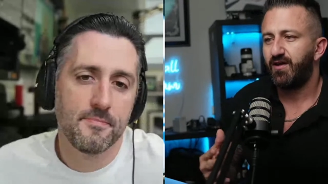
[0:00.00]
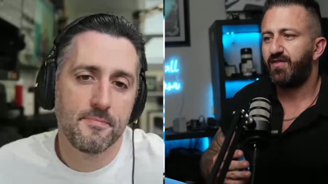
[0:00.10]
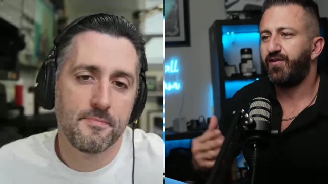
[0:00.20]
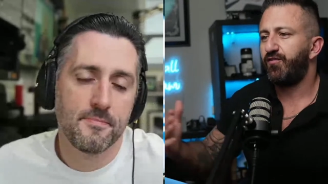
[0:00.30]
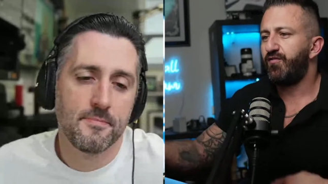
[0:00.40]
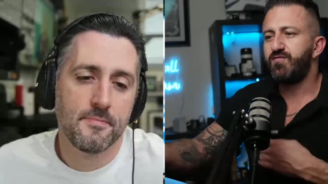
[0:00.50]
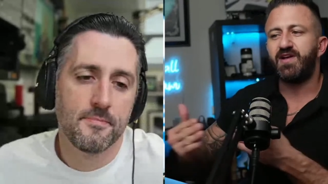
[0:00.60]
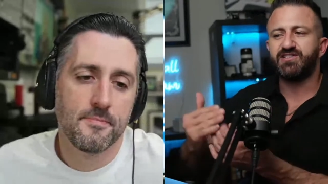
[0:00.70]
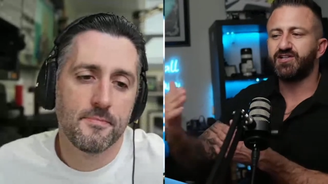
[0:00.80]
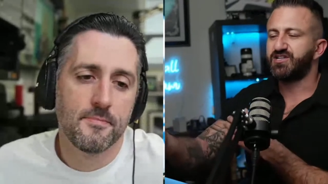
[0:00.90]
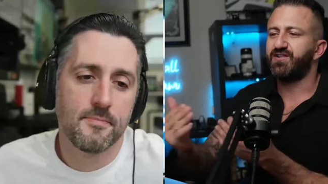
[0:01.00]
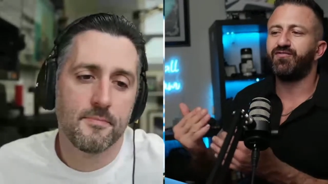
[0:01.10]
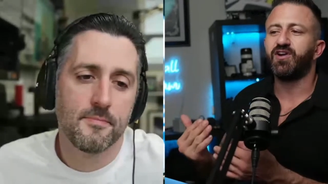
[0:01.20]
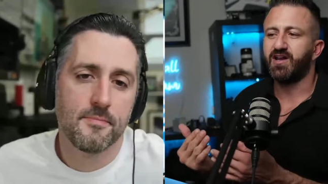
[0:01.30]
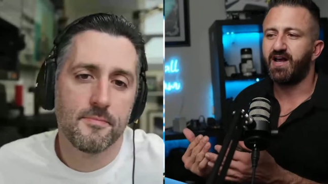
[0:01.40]
Speaker 1: They've really made such a
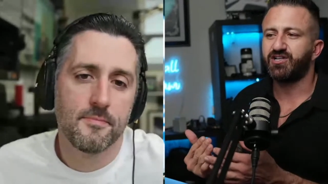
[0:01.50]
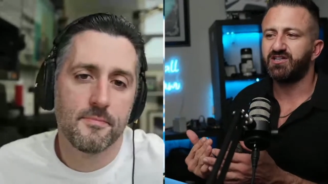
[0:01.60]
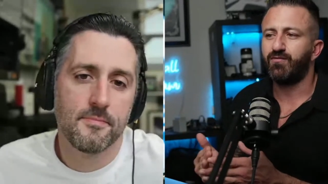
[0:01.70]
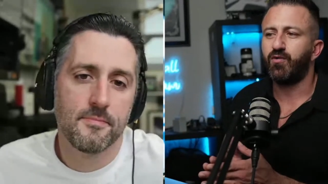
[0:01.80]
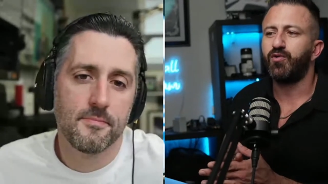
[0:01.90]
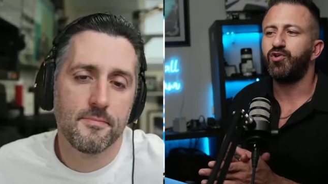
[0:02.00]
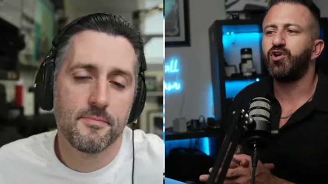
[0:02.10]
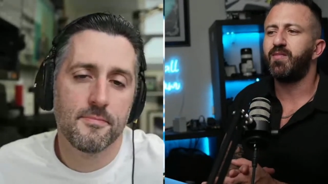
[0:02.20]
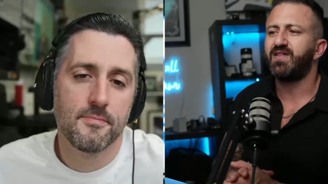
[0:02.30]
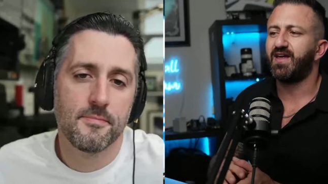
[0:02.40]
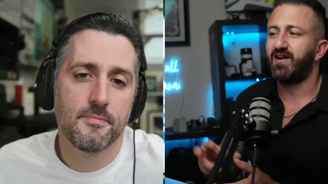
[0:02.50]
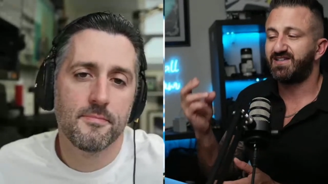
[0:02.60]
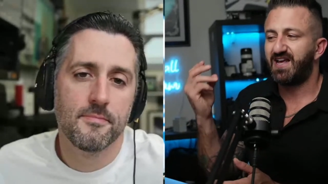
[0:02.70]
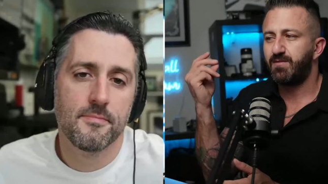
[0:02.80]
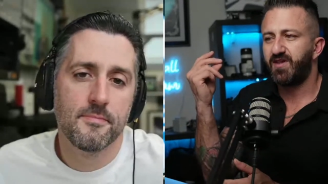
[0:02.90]
different connection level. And when you can make that a
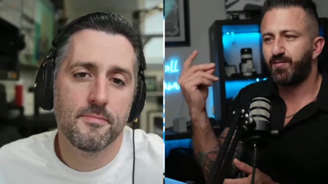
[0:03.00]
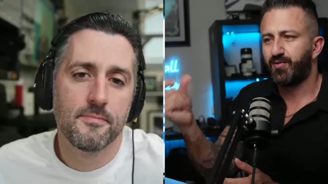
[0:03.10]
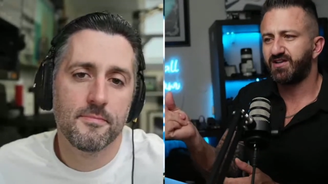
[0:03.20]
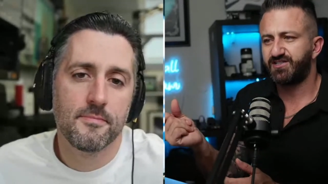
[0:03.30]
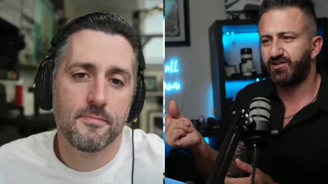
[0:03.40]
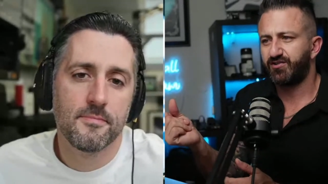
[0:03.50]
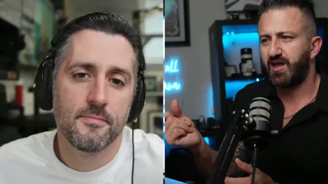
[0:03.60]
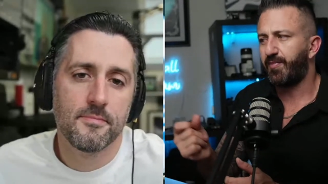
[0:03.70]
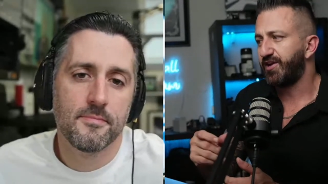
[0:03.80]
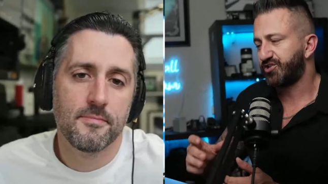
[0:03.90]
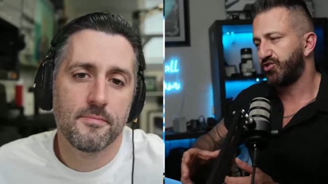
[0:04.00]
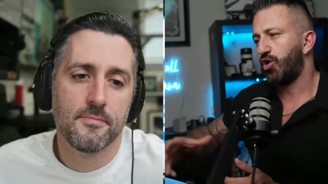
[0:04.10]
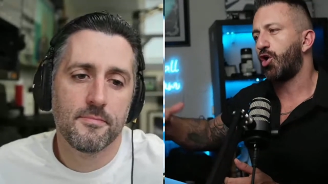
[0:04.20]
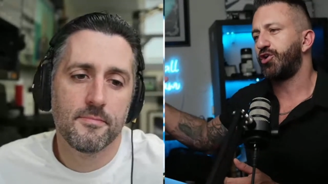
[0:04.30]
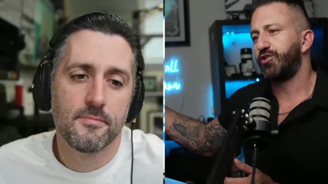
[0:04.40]
ten-minute process of your day because you're
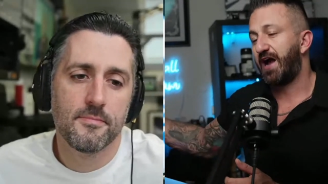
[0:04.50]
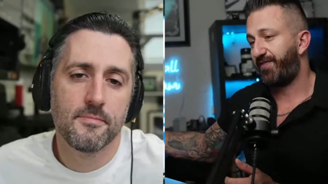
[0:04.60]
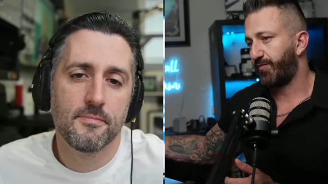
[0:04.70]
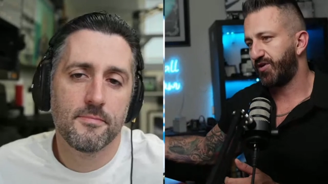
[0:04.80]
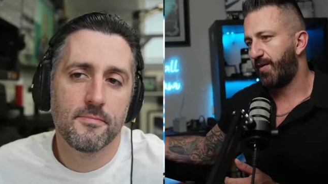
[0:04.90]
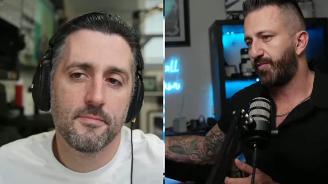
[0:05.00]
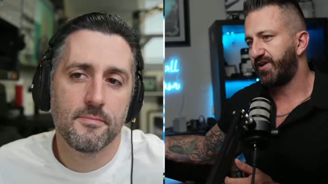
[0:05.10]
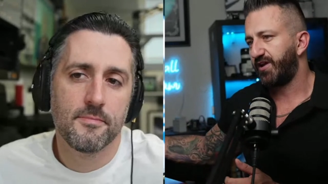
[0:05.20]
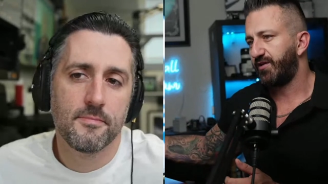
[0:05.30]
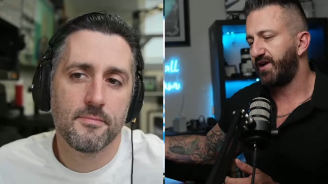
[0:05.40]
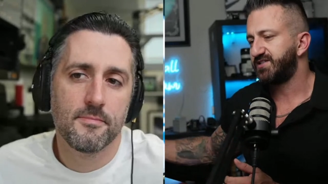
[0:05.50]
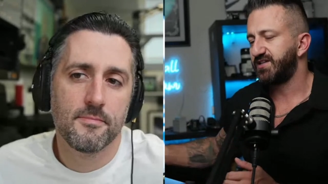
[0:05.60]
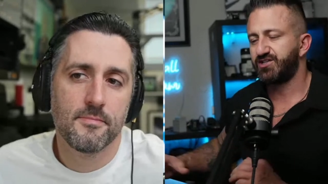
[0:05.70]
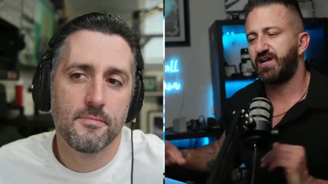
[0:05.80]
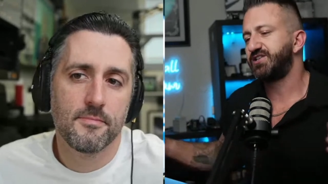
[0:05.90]
already at the property anyways, it
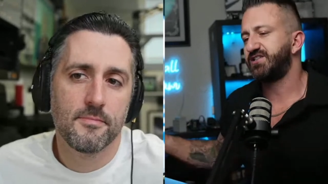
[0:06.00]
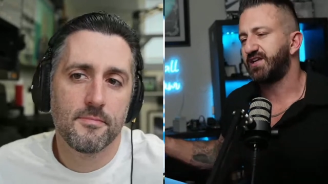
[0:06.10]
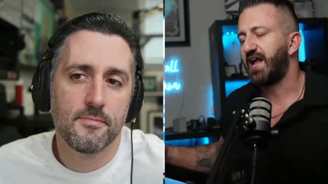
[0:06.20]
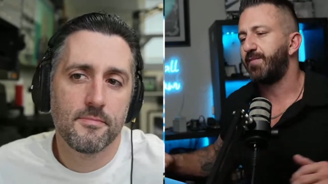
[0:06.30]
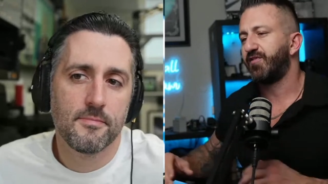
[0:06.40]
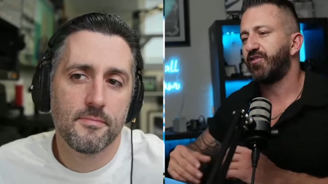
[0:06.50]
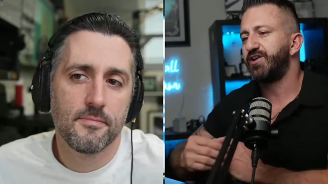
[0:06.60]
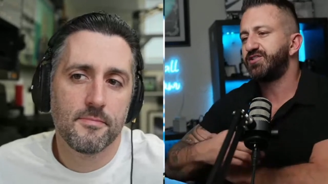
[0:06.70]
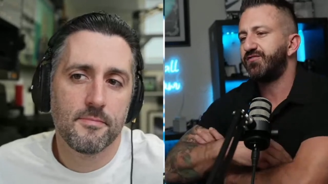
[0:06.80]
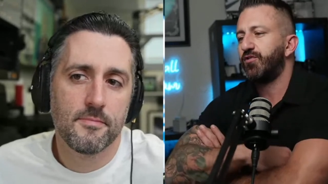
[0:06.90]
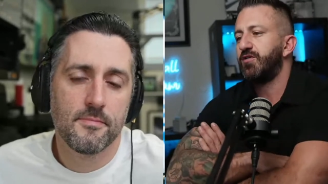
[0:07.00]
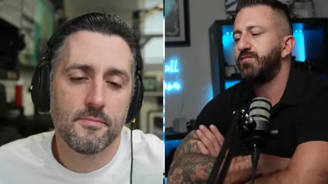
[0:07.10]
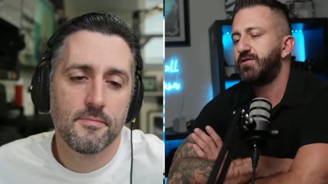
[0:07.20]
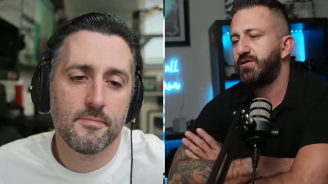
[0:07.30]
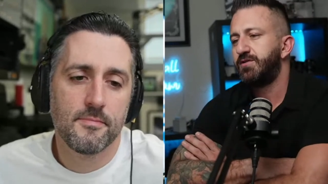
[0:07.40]
Speaker 2: changes the game of creation for them.
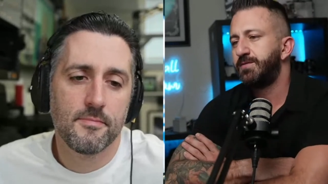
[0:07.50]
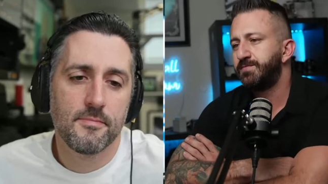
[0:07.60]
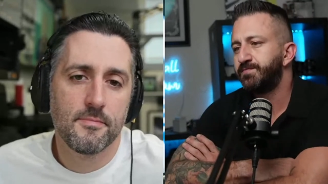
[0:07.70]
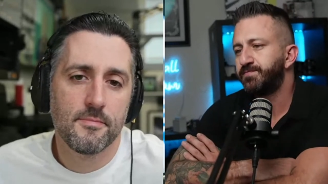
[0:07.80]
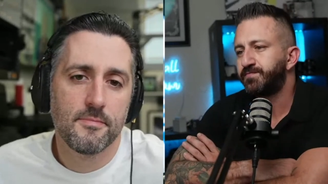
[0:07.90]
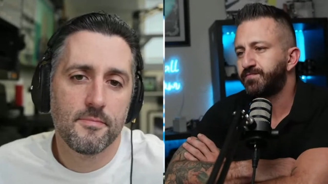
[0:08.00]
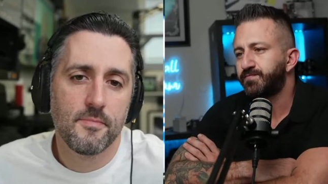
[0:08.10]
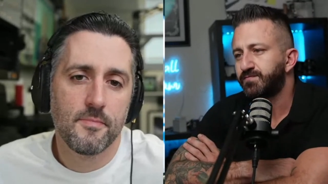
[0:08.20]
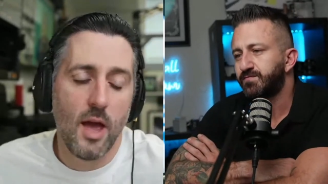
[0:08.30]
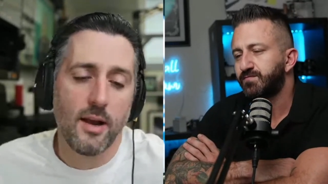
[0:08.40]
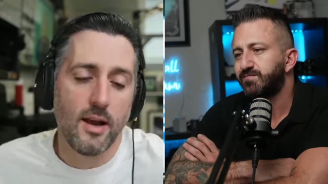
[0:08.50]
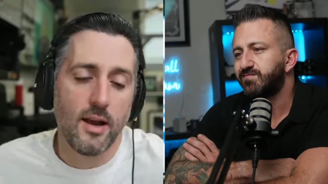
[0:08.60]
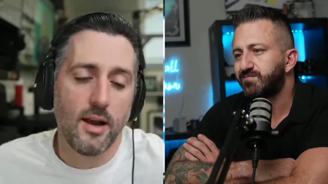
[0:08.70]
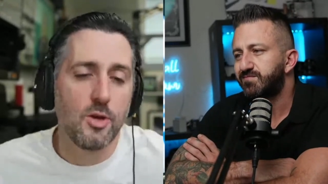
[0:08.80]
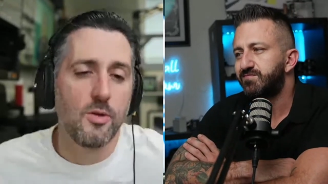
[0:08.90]
Yeah,
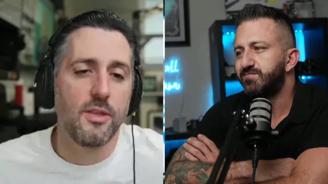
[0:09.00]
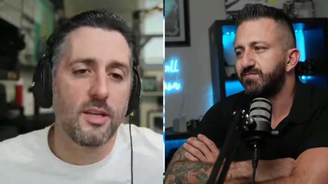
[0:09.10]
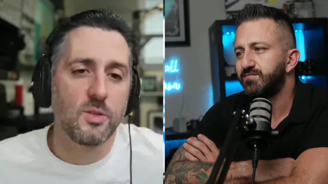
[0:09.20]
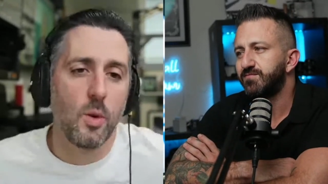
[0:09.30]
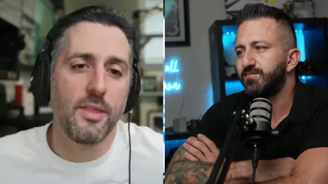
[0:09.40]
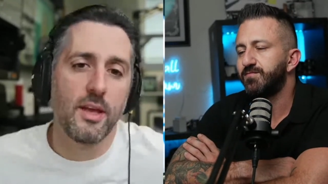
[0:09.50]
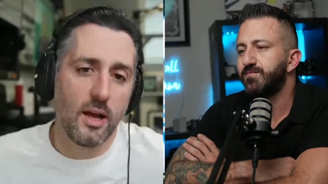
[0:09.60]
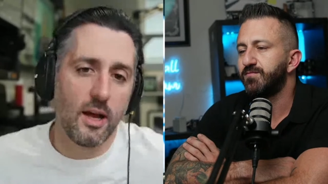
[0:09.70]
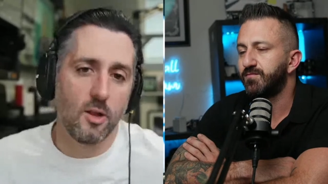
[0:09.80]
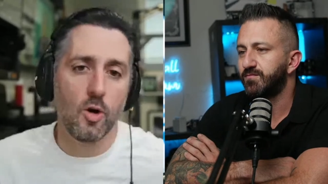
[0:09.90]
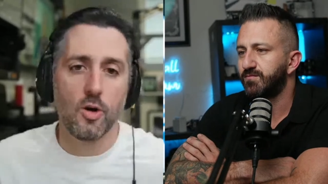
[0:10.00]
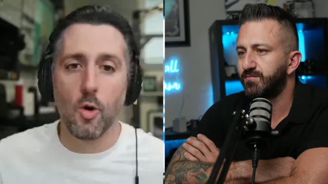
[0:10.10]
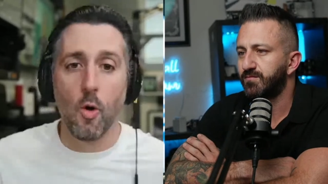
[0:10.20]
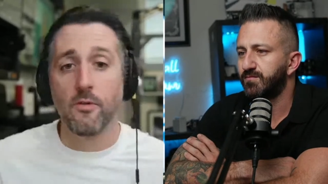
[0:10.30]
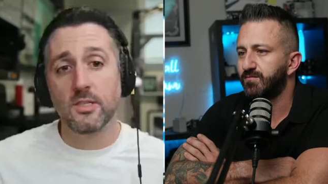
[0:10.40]
and I do think that's one thing I
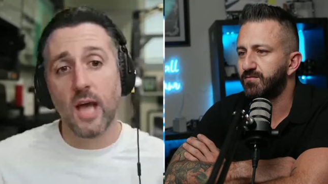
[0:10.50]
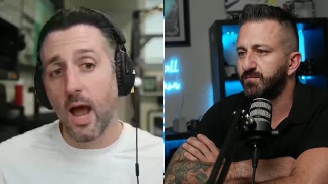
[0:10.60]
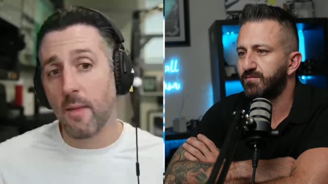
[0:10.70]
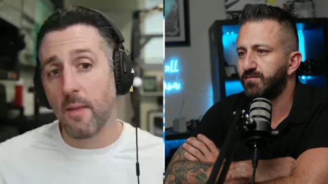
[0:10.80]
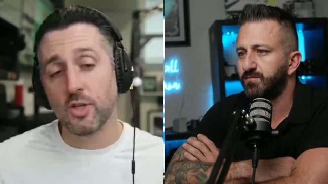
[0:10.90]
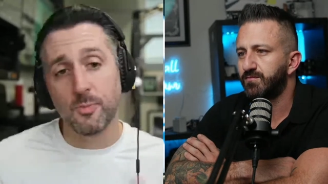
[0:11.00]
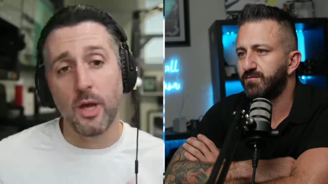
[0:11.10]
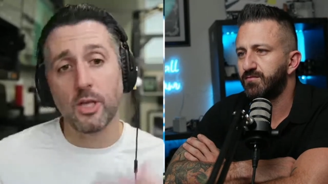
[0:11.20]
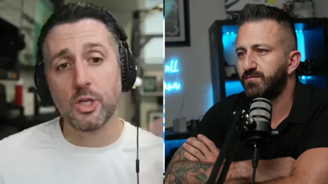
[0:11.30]
learned over time just by